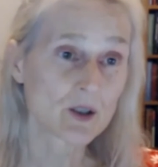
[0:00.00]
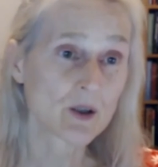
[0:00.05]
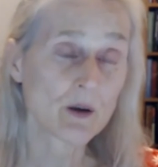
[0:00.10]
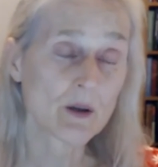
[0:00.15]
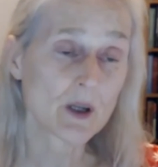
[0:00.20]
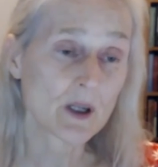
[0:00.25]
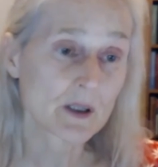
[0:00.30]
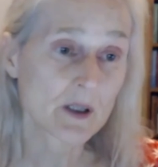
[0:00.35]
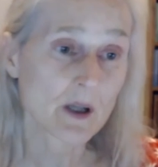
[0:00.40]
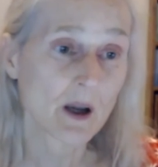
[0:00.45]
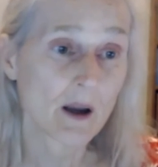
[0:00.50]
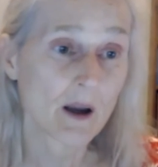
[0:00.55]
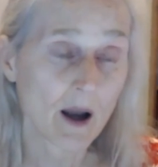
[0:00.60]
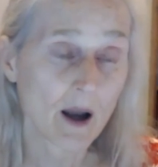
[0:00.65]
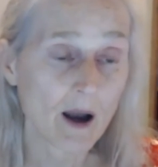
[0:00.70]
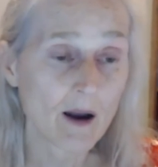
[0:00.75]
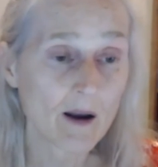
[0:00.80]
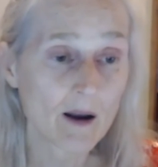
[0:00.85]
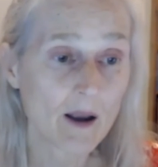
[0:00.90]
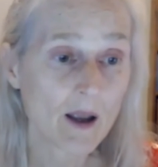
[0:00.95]
So there's a,
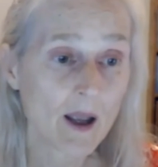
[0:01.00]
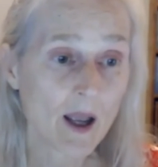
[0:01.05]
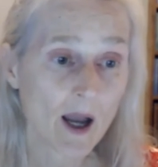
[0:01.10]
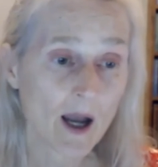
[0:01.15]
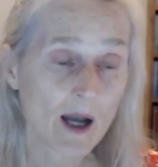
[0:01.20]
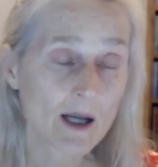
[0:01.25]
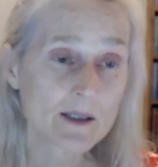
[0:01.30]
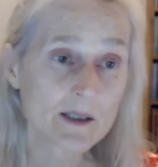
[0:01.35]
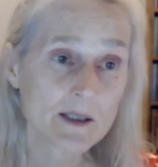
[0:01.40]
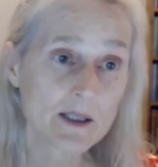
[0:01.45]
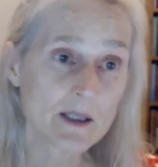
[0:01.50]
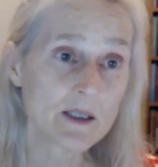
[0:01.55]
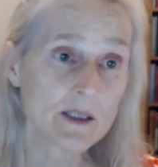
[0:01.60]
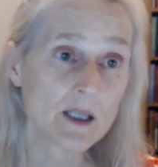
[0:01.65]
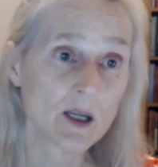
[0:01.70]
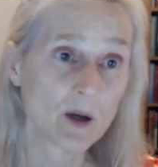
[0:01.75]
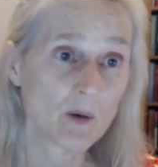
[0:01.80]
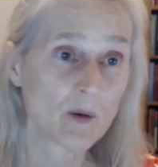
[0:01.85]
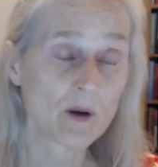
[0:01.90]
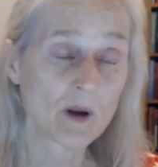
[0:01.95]
a, a
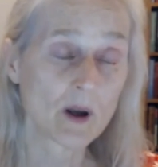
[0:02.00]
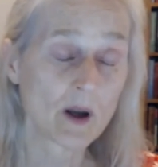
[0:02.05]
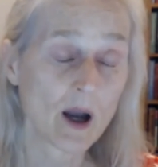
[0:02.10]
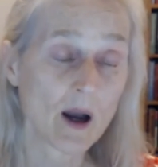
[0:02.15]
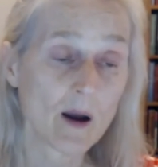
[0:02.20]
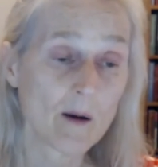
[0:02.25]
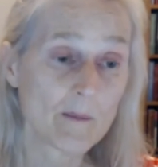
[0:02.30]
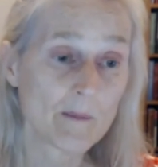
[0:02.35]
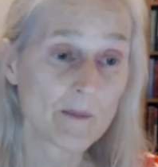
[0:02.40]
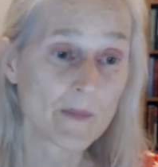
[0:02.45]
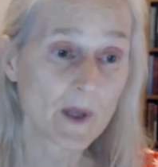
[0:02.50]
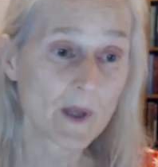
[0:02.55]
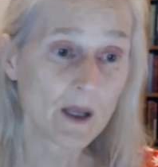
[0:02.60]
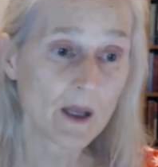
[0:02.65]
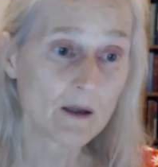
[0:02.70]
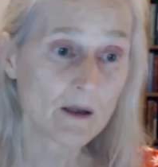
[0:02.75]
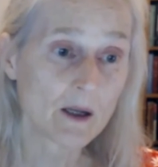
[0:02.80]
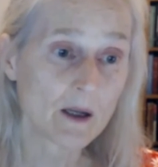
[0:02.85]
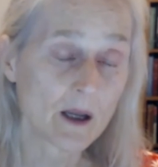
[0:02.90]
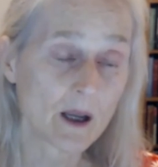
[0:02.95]
city of, um,
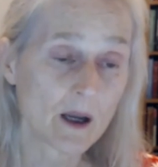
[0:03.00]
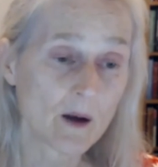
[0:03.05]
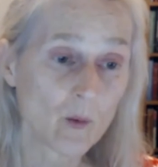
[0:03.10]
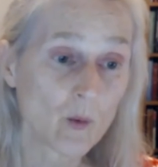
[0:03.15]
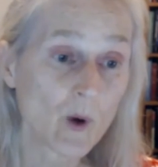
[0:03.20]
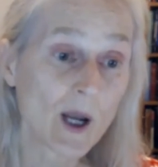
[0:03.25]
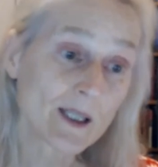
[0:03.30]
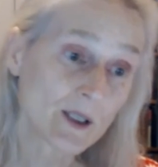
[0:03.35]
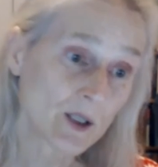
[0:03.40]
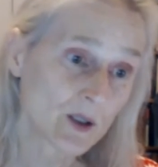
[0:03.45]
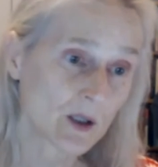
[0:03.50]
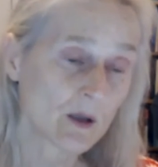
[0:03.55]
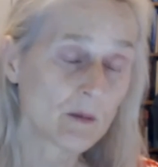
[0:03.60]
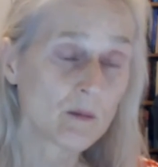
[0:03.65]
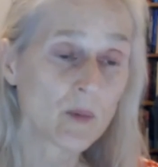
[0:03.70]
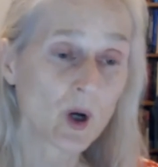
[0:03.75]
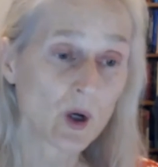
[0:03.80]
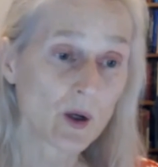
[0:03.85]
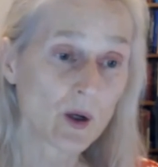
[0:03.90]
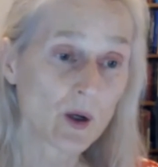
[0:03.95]
in Western
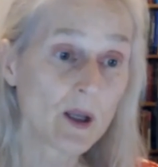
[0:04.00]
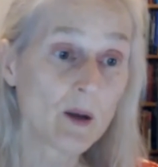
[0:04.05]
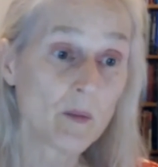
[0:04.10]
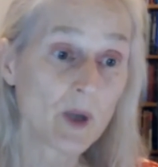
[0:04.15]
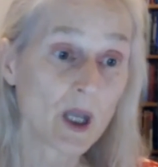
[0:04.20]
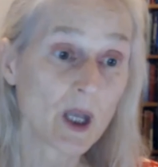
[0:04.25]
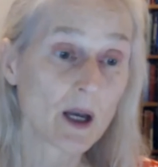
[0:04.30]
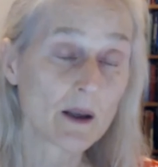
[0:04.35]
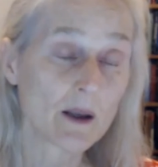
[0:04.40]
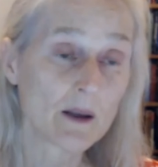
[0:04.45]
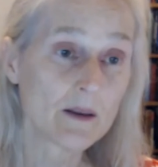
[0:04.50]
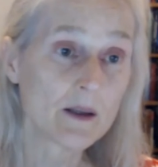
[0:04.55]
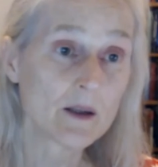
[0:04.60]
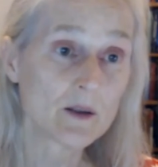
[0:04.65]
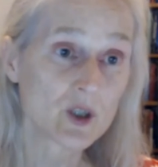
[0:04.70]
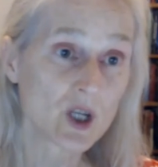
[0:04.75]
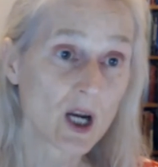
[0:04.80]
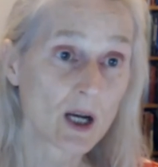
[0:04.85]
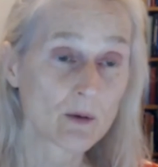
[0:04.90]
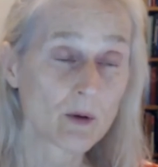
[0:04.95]
Bohemia in the
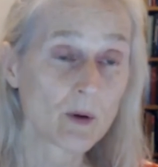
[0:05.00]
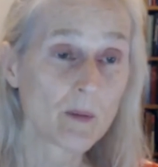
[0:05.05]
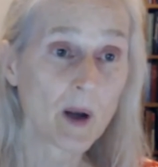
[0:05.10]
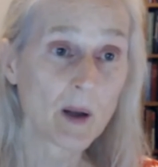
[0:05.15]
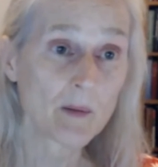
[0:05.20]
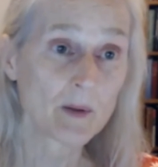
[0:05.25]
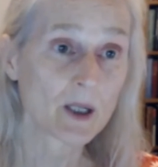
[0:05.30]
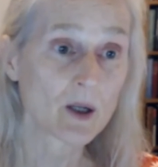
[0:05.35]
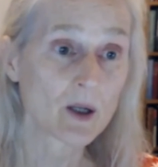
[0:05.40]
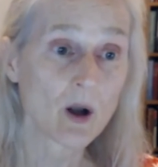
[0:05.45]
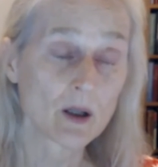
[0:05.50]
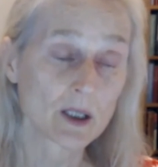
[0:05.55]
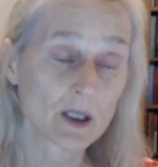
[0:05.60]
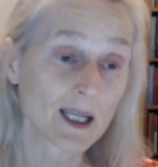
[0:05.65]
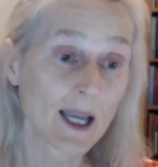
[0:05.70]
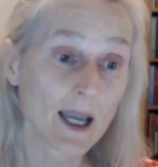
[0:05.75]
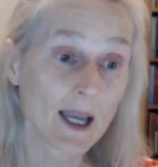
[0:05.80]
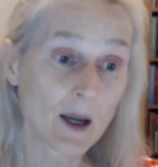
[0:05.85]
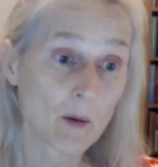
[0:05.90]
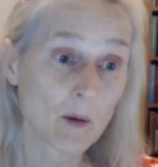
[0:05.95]
Czech Republic called
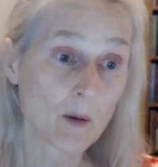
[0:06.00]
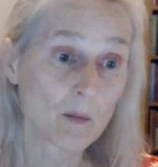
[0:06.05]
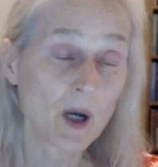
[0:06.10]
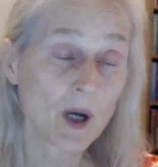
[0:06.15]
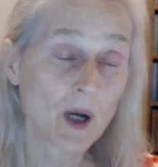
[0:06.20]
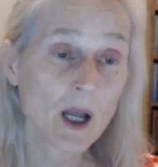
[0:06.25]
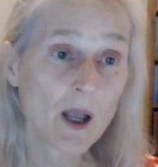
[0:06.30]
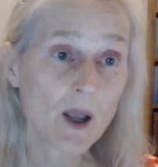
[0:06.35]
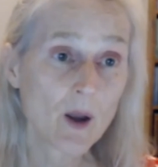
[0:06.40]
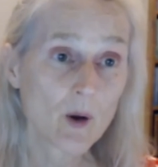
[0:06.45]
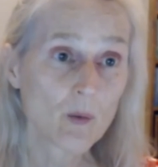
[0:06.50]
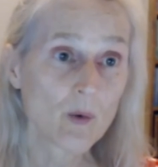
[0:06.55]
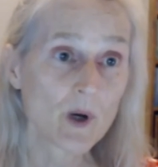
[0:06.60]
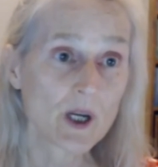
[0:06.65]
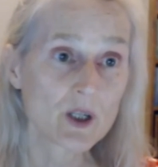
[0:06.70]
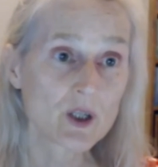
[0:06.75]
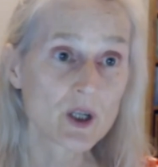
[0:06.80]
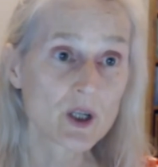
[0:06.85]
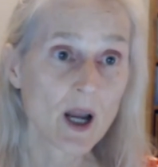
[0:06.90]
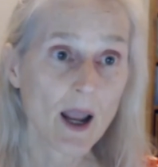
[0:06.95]
Cheb,
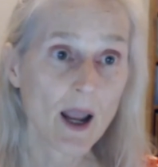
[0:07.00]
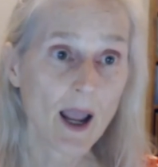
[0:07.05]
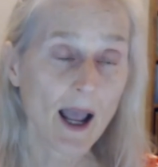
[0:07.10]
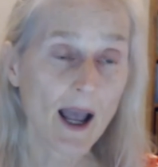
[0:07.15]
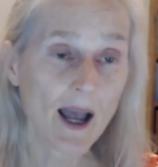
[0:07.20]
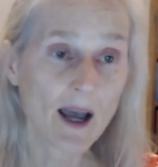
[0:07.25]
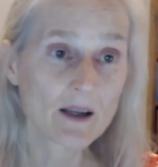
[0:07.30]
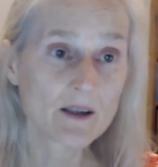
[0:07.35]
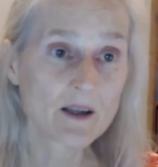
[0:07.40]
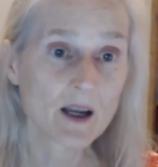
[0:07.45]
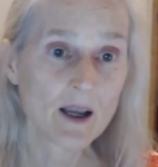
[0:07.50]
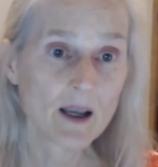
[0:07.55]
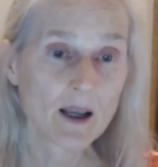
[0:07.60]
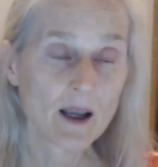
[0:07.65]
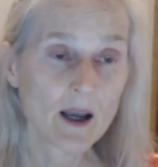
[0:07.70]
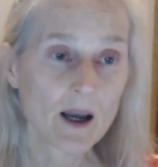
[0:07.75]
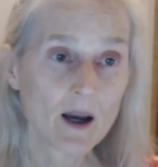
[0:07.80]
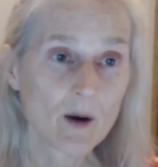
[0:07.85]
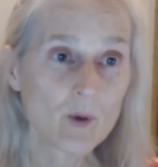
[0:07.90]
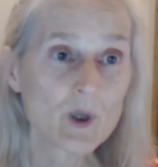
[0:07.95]
which had,
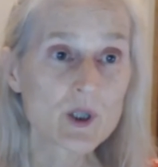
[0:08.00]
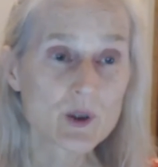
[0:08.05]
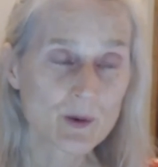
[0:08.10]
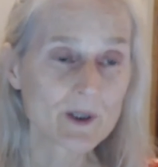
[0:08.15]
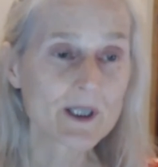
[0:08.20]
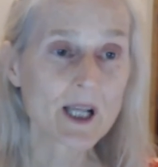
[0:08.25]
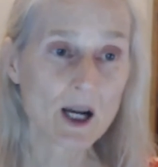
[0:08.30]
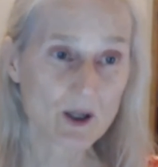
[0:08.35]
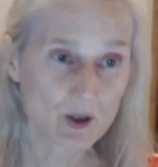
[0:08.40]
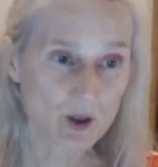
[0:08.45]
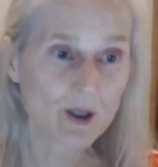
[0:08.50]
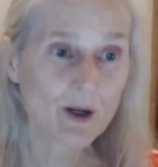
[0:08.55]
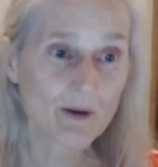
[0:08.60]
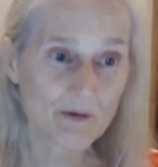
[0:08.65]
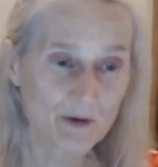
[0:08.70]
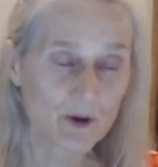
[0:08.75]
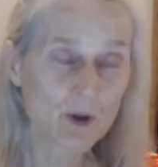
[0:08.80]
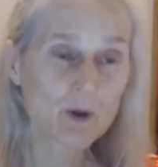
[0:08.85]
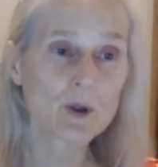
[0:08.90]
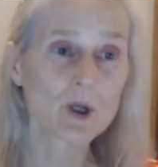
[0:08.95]
which was actually a
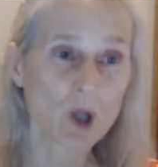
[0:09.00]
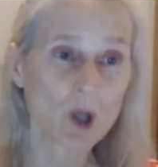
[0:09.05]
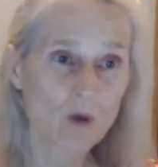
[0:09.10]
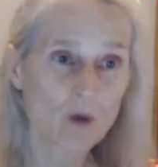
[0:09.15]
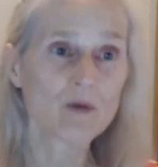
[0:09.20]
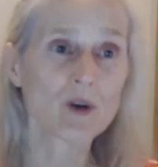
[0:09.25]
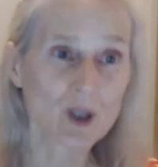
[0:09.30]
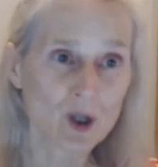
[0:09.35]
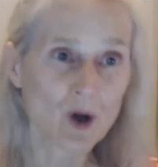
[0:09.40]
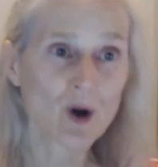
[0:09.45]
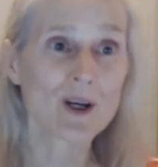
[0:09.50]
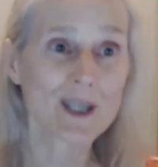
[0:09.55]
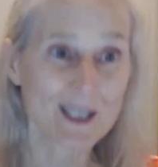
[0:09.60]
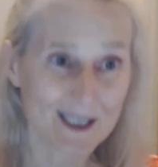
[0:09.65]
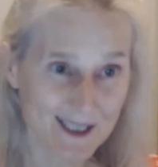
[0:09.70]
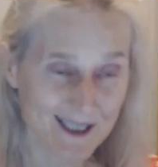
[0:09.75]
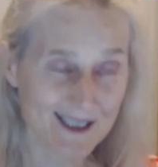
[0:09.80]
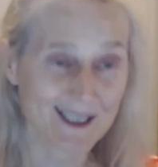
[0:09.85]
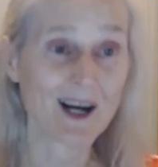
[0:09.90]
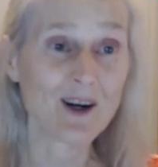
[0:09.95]
feudal overlord
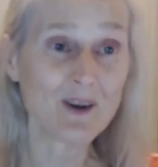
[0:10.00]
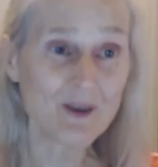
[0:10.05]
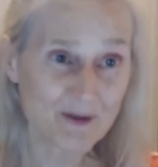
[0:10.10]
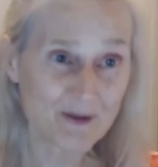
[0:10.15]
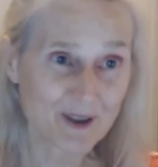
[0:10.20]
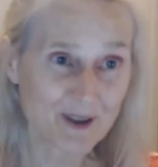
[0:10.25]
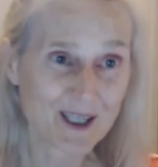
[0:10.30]
itself.